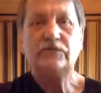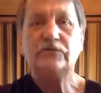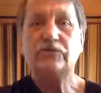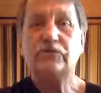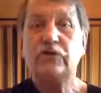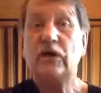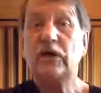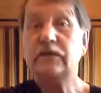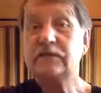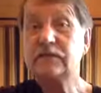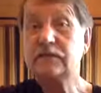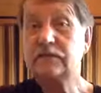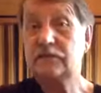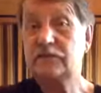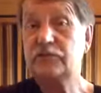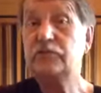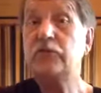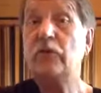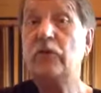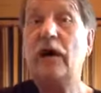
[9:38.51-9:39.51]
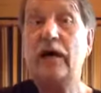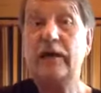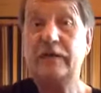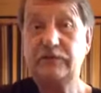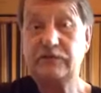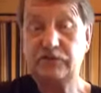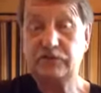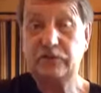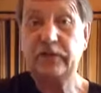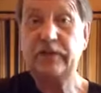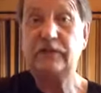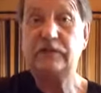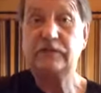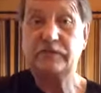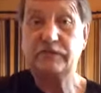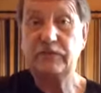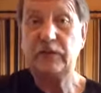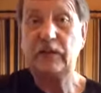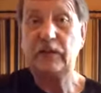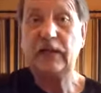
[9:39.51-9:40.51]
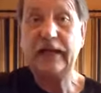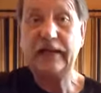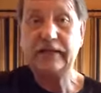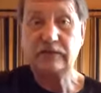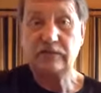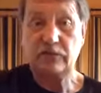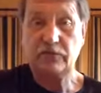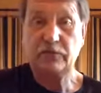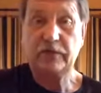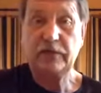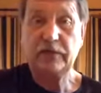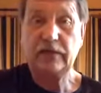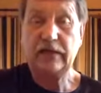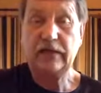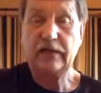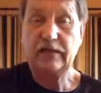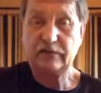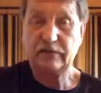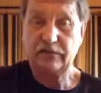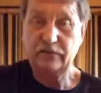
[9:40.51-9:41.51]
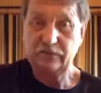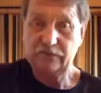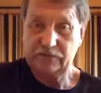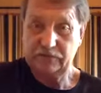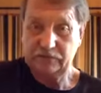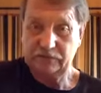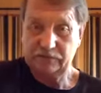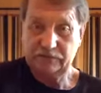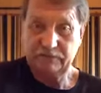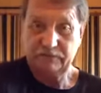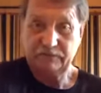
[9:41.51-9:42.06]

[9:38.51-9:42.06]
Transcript: just the 2 high strings for the last 3 eighth notes.